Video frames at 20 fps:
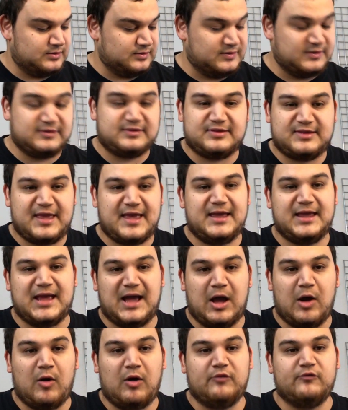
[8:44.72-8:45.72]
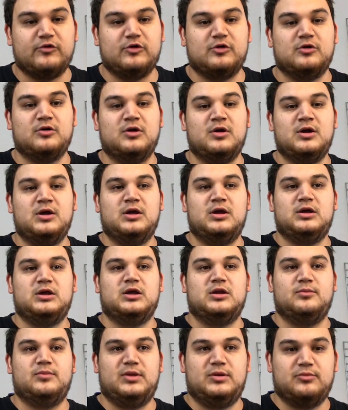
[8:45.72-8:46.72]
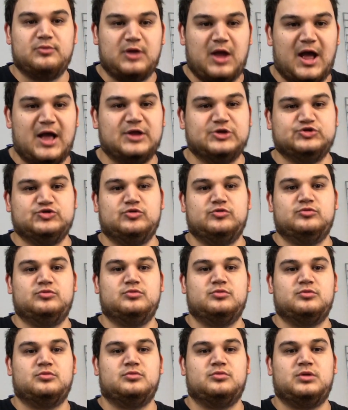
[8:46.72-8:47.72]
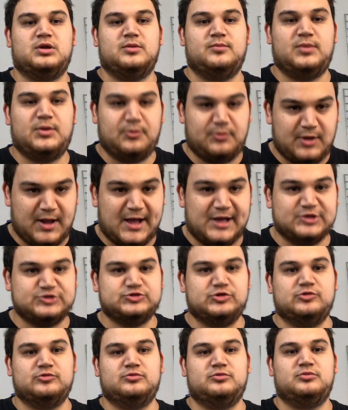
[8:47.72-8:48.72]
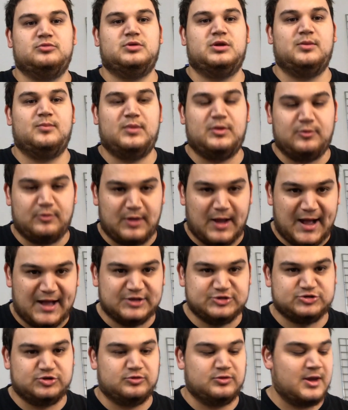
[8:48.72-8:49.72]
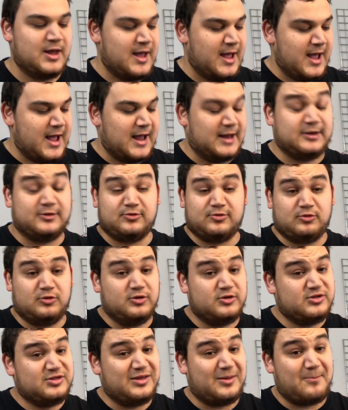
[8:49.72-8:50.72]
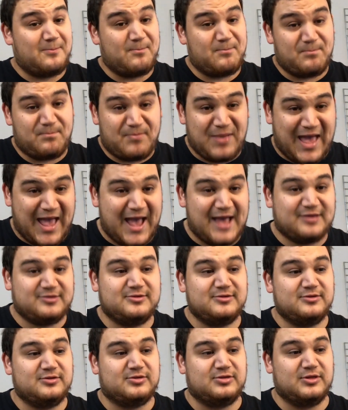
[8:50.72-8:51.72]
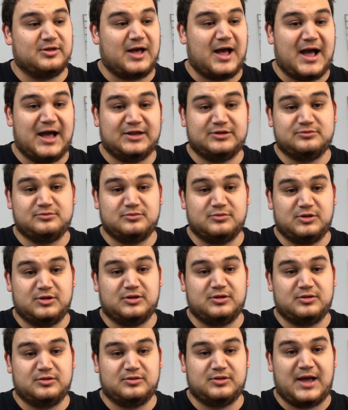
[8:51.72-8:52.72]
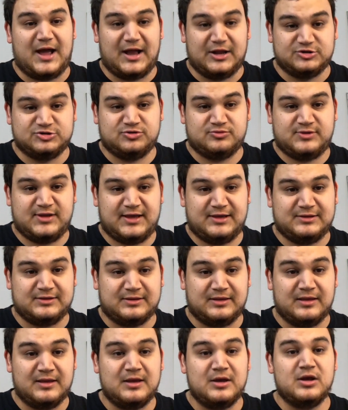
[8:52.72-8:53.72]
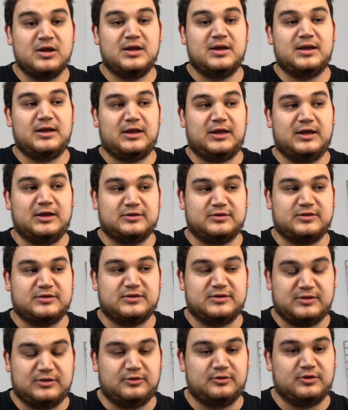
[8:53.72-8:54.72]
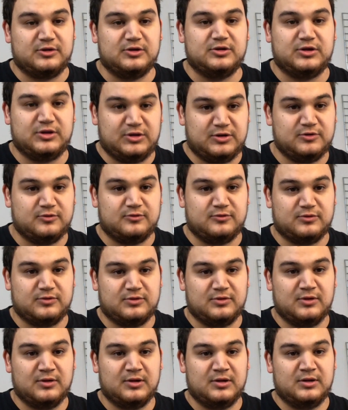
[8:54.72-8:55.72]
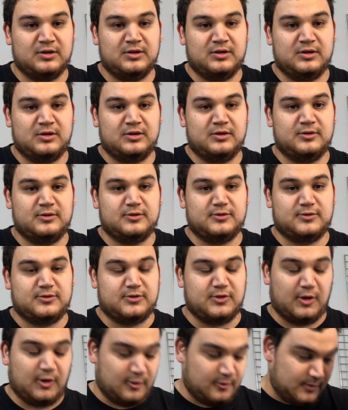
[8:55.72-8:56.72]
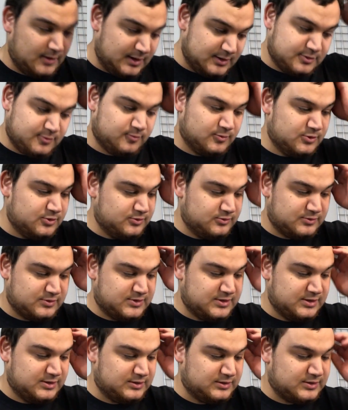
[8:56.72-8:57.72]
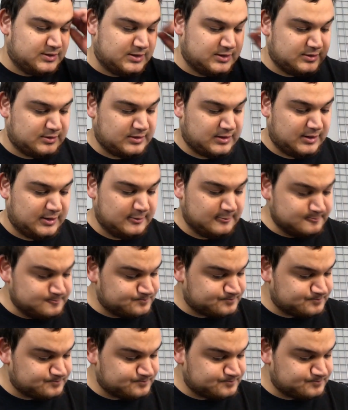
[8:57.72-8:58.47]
This tank, however, can be rehydroed. Can be rehydroed. Can be rehydroed. And as long as it passes the hydro test, it's still good to use. So, it's one of those things that it's like,